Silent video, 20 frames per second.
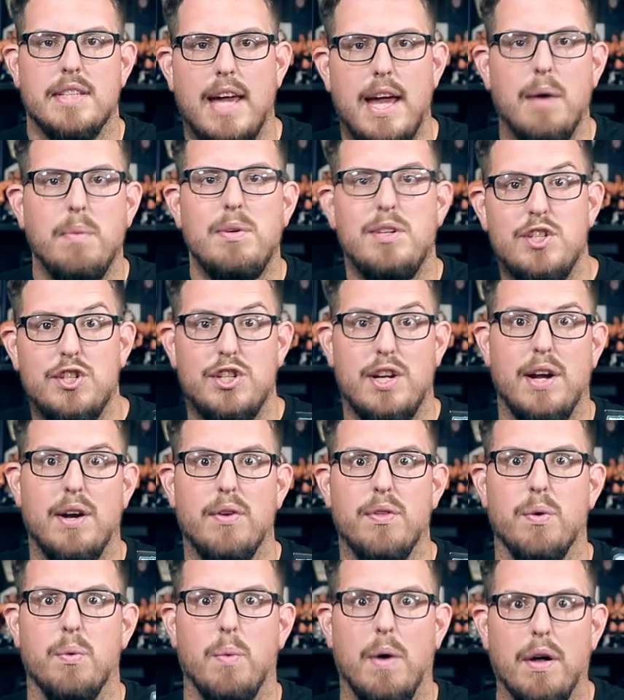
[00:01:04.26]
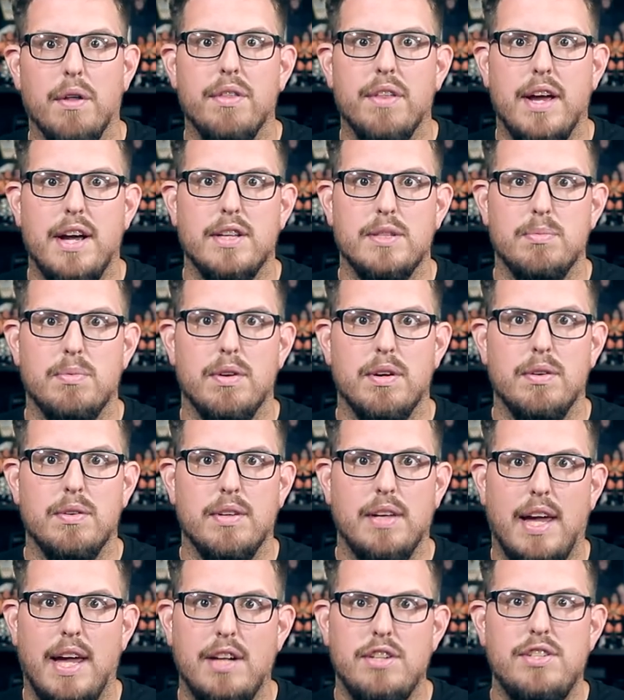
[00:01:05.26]
Can't we share the wealth, Hasbro?
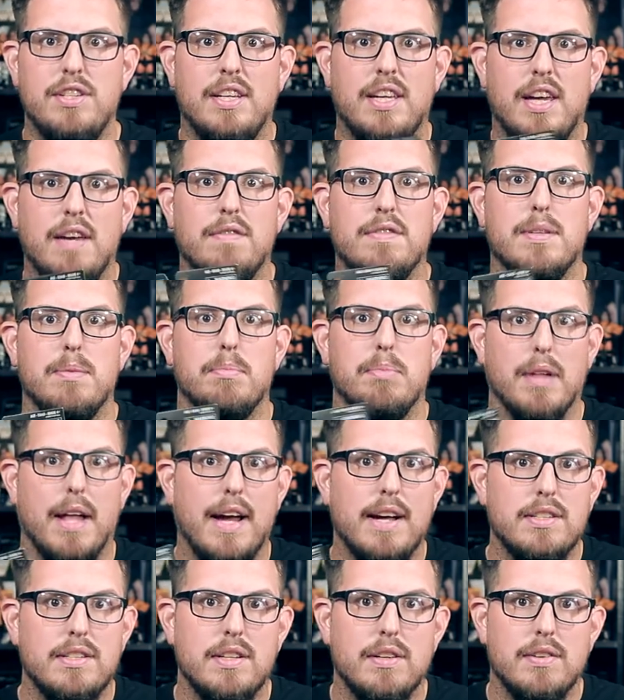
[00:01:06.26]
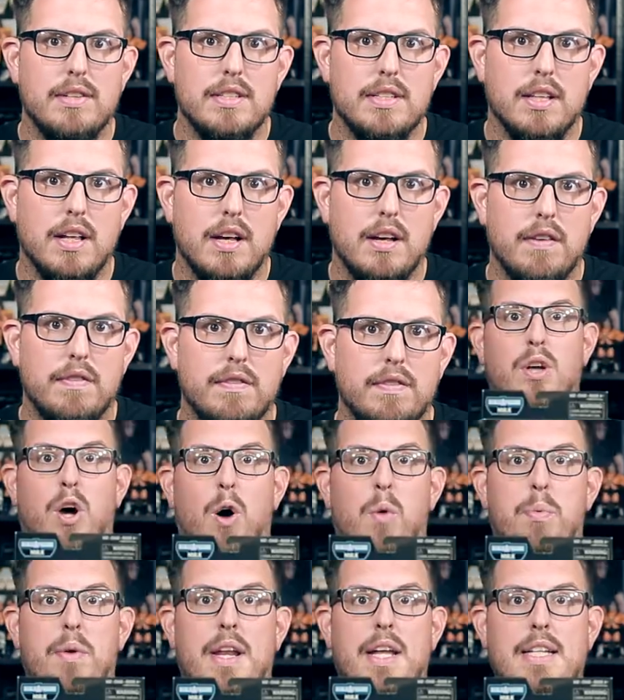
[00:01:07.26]
Can't you give some Black Series love?
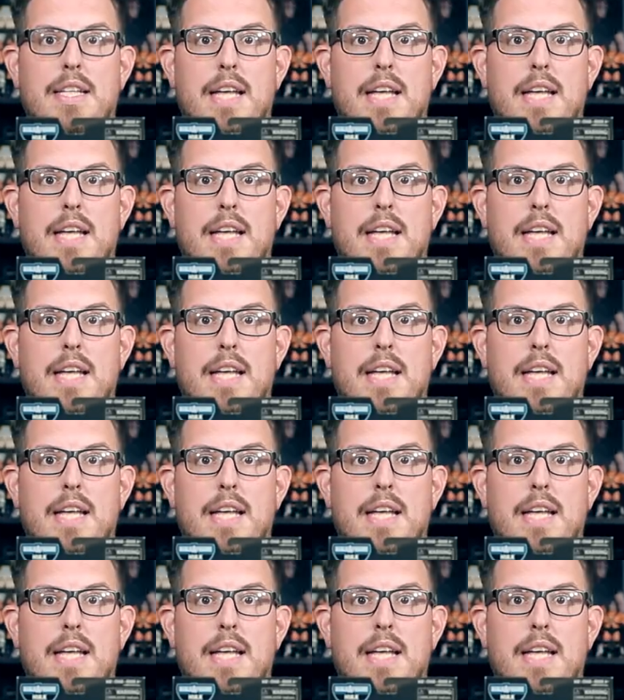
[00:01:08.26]
Opening